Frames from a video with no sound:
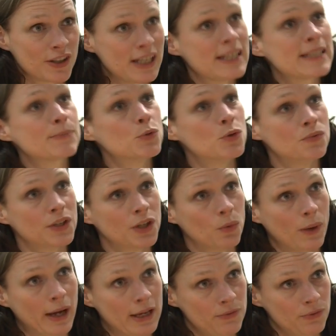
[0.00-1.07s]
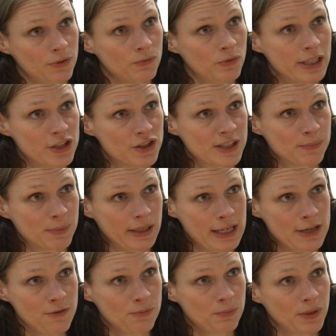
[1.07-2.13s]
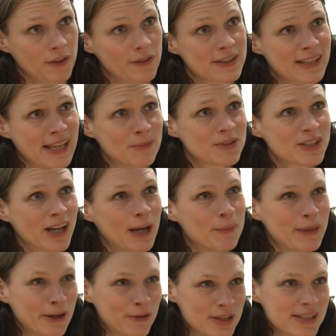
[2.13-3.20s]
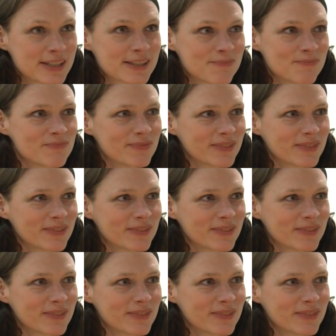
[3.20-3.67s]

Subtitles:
that is moving away from religious belief, but at the same time there is,